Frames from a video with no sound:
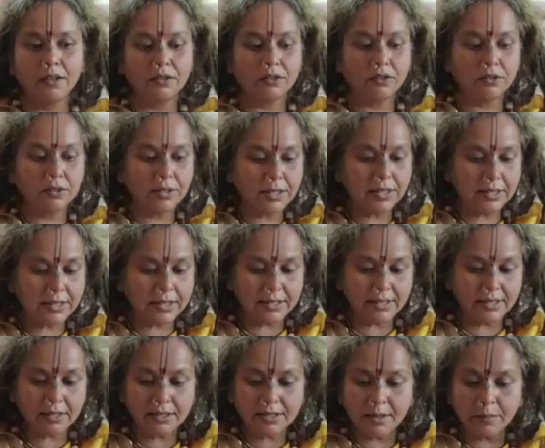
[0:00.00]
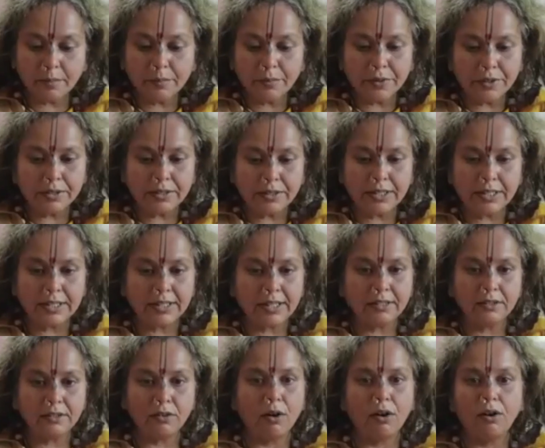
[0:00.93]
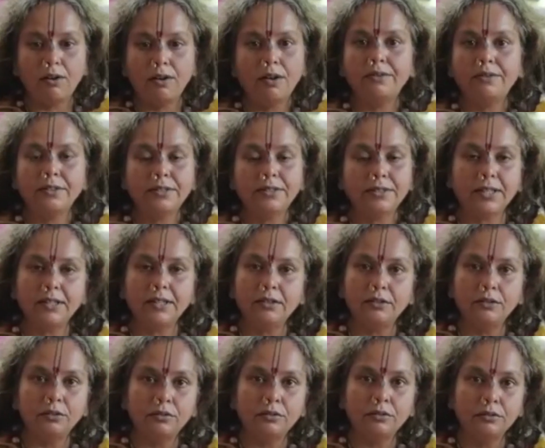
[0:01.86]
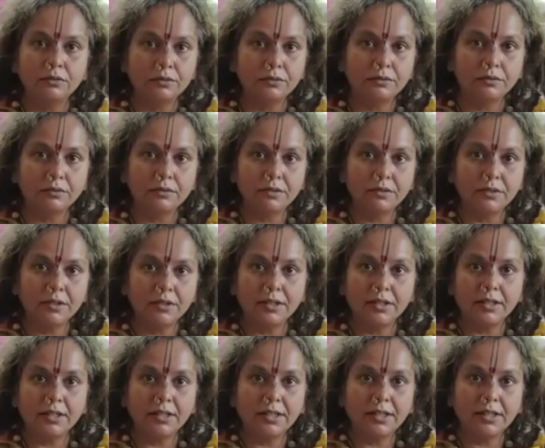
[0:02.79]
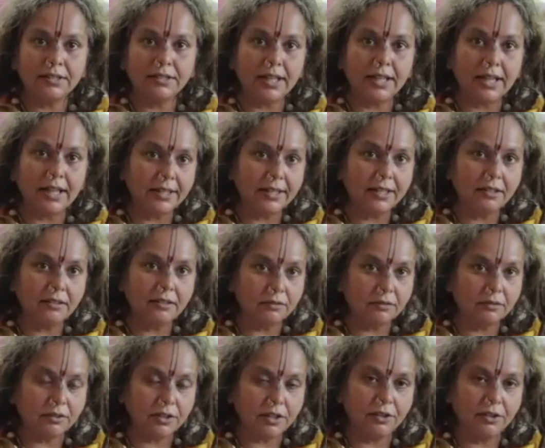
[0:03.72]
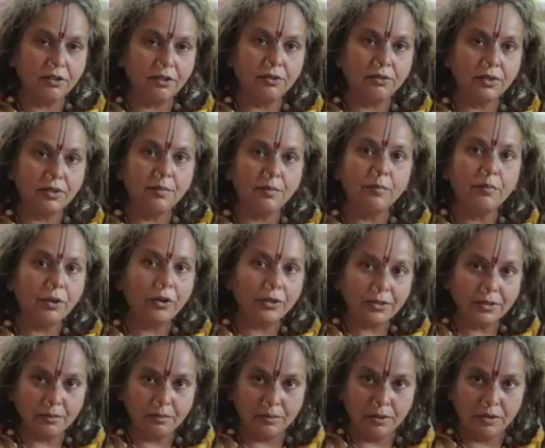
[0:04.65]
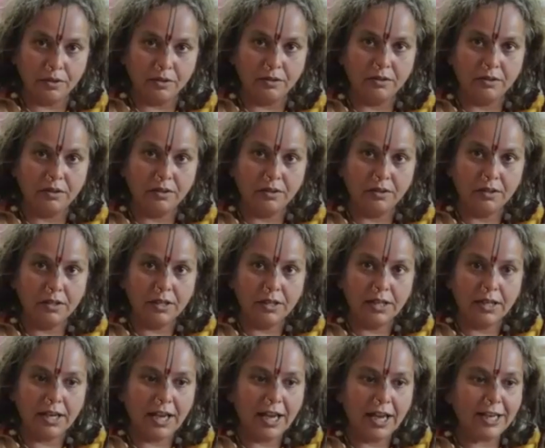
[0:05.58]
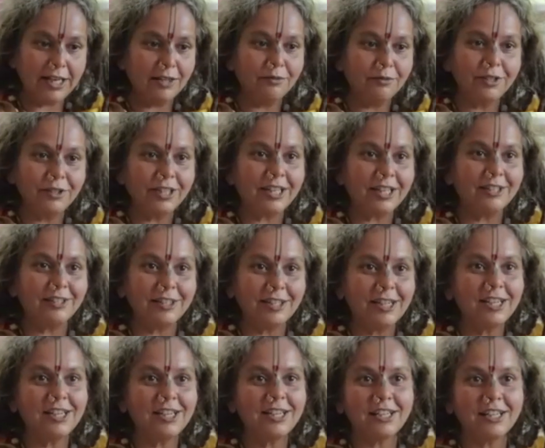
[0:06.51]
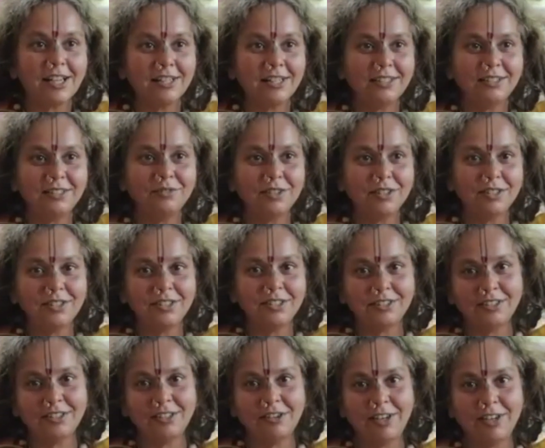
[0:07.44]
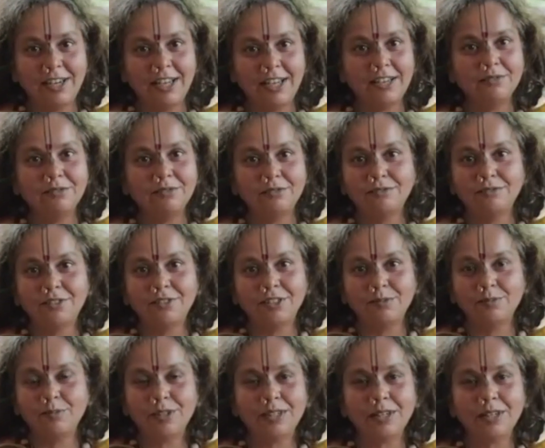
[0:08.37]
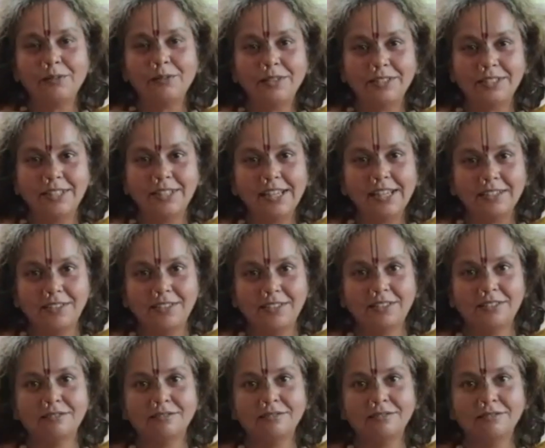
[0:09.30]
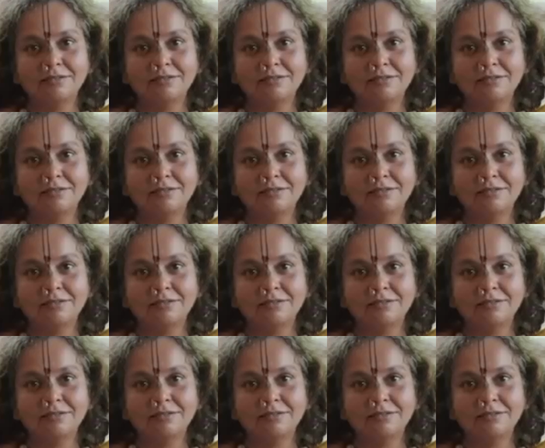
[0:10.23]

So this is a simple thing that all of us can do. It's nothing, impossible. And if we can really cultivate this in our life, we become a saint.